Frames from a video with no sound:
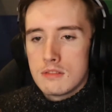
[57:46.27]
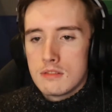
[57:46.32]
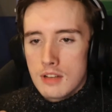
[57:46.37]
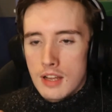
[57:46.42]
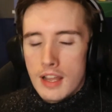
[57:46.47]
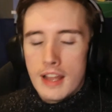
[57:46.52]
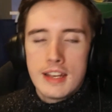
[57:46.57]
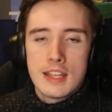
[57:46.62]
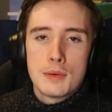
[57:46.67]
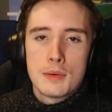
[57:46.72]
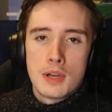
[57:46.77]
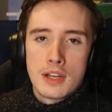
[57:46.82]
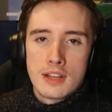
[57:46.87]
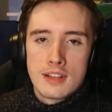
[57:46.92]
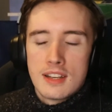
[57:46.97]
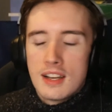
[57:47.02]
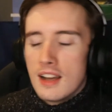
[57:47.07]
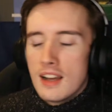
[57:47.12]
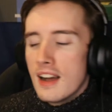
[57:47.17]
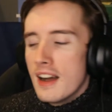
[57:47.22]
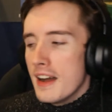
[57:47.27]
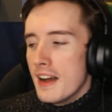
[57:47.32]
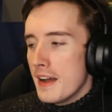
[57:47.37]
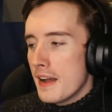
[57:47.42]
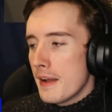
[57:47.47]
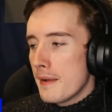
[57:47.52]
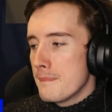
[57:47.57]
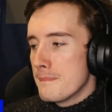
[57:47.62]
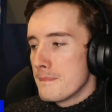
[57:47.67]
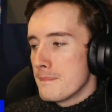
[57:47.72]
Anyway,
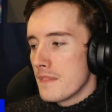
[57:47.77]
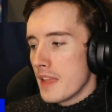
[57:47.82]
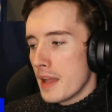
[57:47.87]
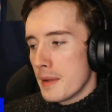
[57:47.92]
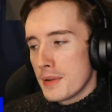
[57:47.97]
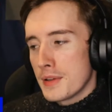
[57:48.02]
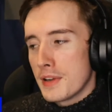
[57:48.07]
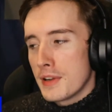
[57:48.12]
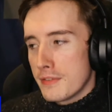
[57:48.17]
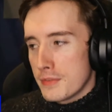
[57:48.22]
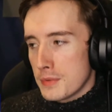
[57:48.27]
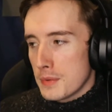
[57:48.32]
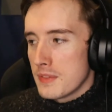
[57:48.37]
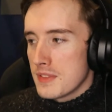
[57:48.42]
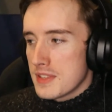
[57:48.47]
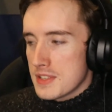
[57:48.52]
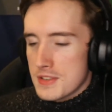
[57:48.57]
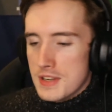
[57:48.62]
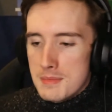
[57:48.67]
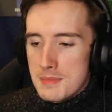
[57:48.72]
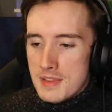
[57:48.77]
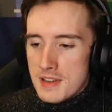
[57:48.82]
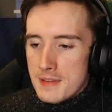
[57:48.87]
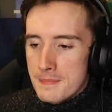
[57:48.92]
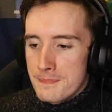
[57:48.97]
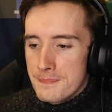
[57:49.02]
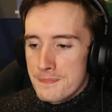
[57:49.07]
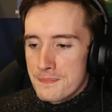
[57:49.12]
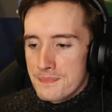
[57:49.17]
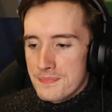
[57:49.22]
I'm gonna have to end the stream there
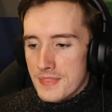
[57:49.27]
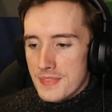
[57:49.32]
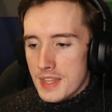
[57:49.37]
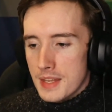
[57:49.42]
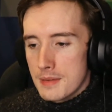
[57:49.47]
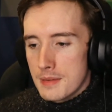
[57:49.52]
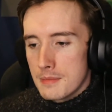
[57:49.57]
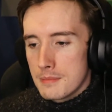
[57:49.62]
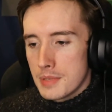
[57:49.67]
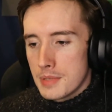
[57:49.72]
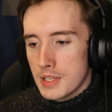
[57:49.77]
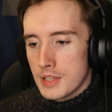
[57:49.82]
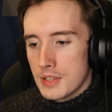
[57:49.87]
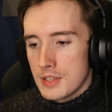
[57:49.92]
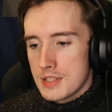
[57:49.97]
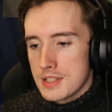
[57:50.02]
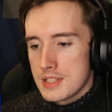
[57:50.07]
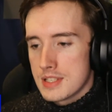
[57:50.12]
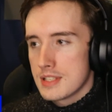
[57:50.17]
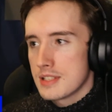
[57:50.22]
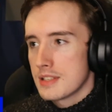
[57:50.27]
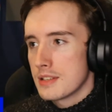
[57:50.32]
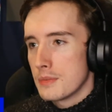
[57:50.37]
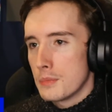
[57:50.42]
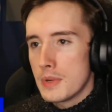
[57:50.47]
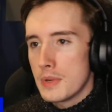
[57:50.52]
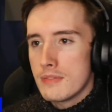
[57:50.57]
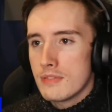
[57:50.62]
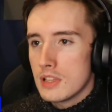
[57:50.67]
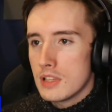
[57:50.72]
because
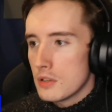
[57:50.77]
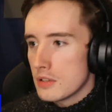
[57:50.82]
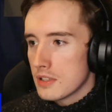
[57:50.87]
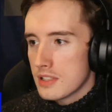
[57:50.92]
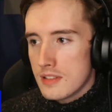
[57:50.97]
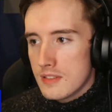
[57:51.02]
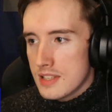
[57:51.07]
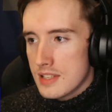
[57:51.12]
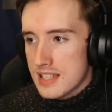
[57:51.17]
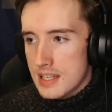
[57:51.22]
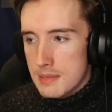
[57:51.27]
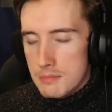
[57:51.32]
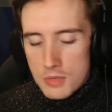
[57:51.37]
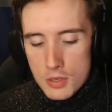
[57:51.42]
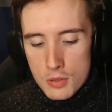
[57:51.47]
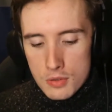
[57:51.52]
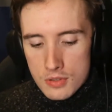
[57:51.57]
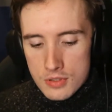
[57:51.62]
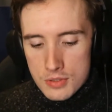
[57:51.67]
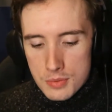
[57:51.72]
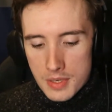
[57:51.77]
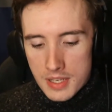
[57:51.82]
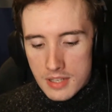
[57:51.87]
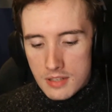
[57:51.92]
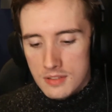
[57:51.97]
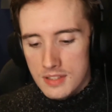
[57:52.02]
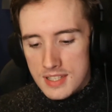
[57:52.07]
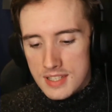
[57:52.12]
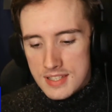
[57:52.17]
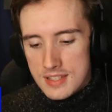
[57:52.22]
we've looked at the Sam Rodon tweet.
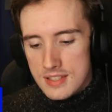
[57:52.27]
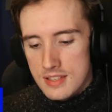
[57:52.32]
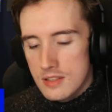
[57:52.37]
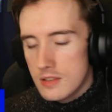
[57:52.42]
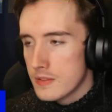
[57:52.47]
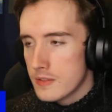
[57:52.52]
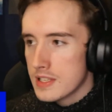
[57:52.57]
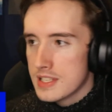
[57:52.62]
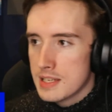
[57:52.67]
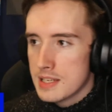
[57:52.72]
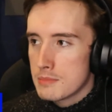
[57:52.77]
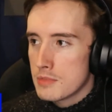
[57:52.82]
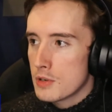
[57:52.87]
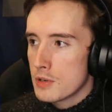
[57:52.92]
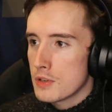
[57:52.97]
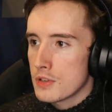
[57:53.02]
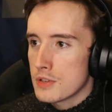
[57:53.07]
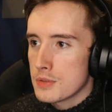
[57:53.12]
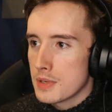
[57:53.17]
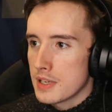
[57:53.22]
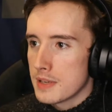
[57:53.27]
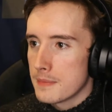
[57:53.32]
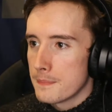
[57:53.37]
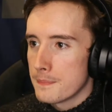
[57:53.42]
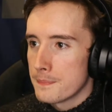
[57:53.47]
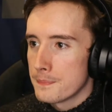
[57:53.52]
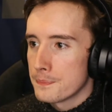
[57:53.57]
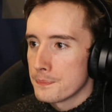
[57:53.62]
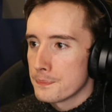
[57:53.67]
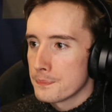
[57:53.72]
Unless it's another Sam Rodon tweet.
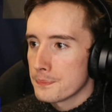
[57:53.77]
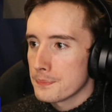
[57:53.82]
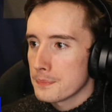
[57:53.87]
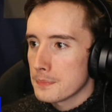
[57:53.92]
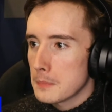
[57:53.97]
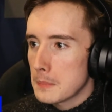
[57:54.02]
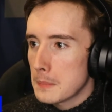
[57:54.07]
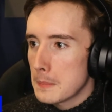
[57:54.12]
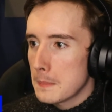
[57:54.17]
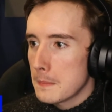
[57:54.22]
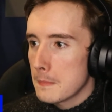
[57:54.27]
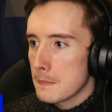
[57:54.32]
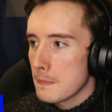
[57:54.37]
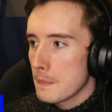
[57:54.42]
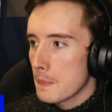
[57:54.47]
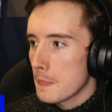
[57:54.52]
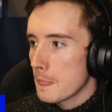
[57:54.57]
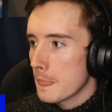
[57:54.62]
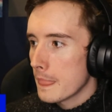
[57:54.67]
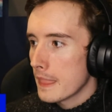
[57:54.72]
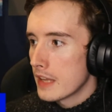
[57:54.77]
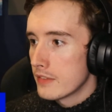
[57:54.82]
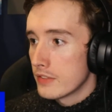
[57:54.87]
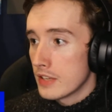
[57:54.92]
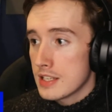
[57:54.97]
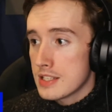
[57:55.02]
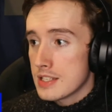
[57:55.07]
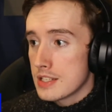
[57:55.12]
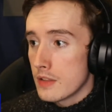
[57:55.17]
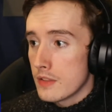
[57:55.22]
If it
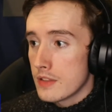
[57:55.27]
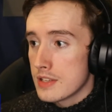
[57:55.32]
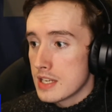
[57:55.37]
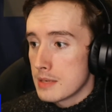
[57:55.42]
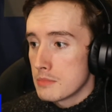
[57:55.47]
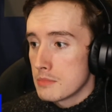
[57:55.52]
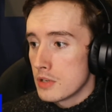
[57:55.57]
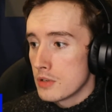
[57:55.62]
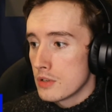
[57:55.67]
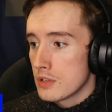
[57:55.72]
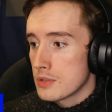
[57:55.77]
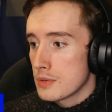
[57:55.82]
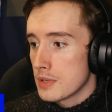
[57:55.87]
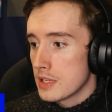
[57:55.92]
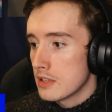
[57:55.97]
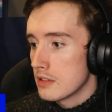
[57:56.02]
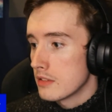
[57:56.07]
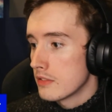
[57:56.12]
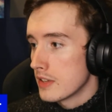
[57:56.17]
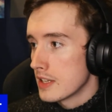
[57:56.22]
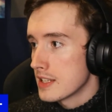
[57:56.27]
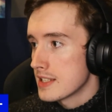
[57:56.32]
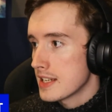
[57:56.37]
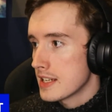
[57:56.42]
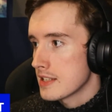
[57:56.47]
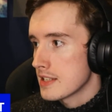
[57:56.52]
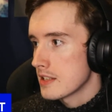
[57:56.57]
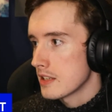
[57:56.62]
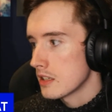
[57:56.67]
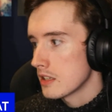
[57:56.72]
is another Sam Rodon tweet,
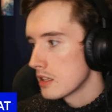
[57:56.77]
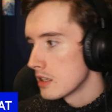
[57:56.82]
fantastic.